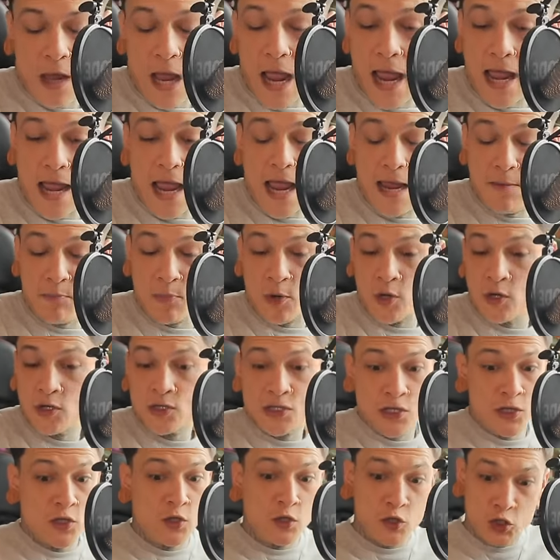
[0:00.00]
a
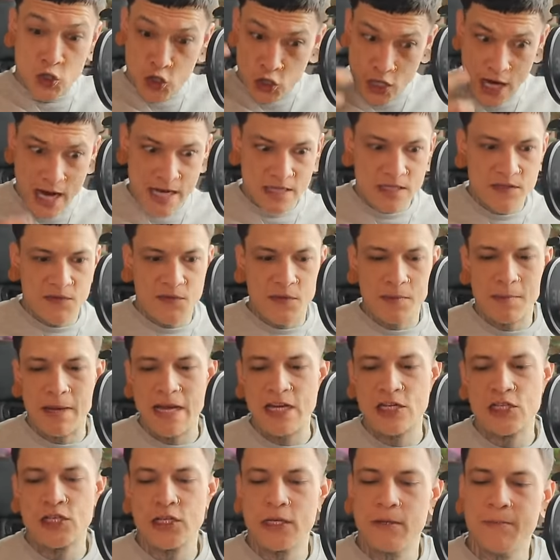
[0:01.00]
personal
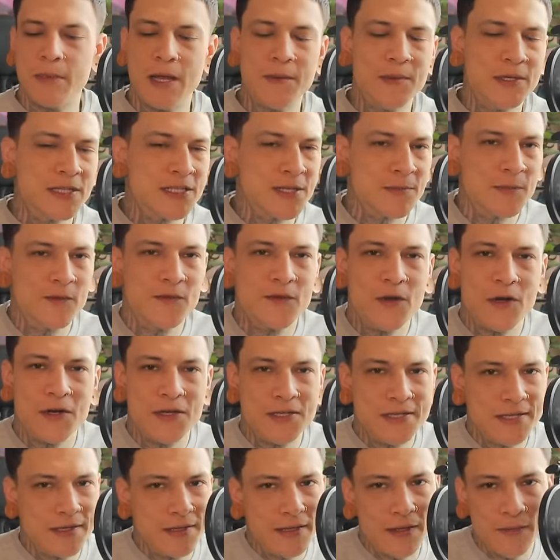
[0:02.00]
transformation. Maybe some of you are
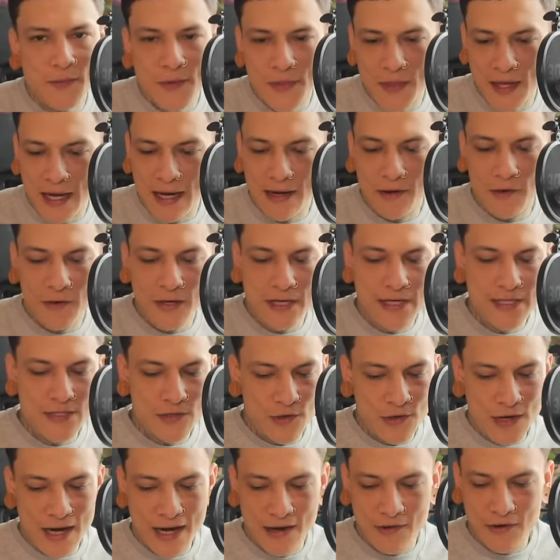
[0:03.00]
dealing with Aries
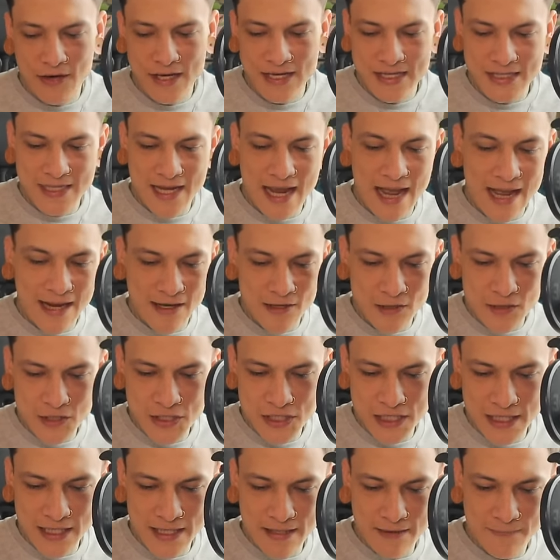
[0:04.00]
or Aries
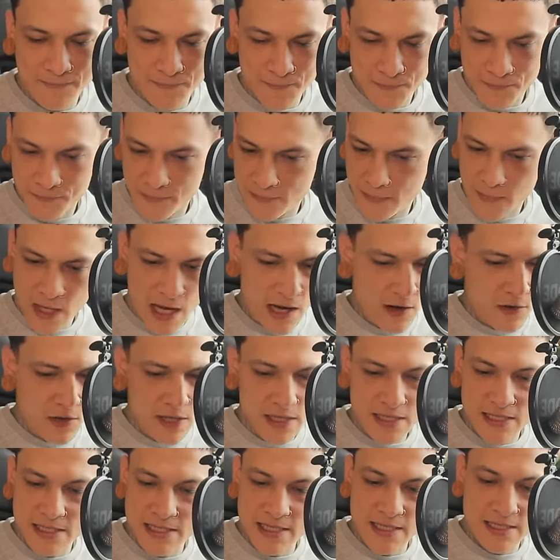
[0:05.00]
energy.
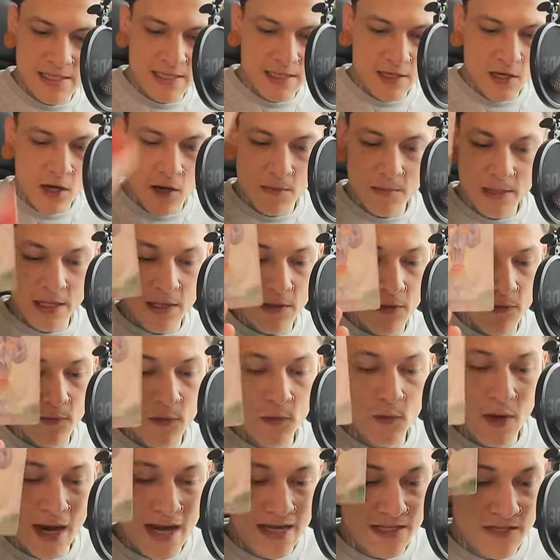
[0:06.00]
Aries season coming
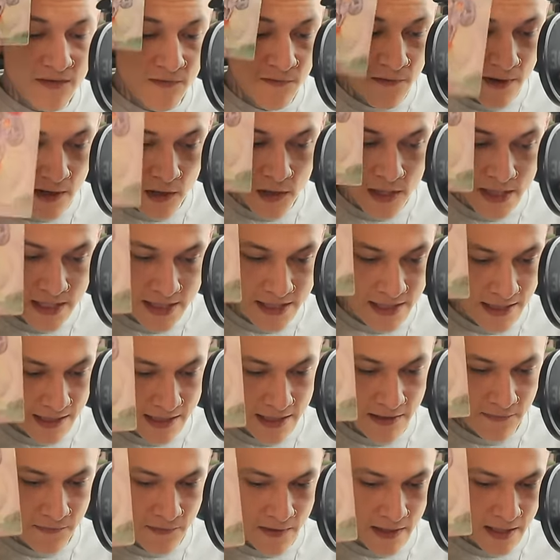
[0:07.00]
through as very
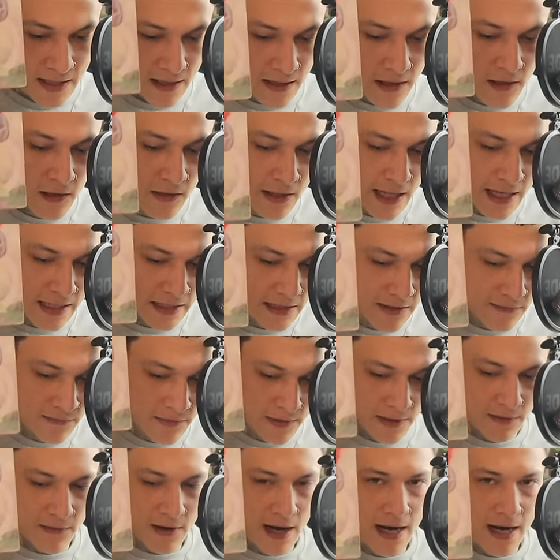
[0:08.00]
significant collectively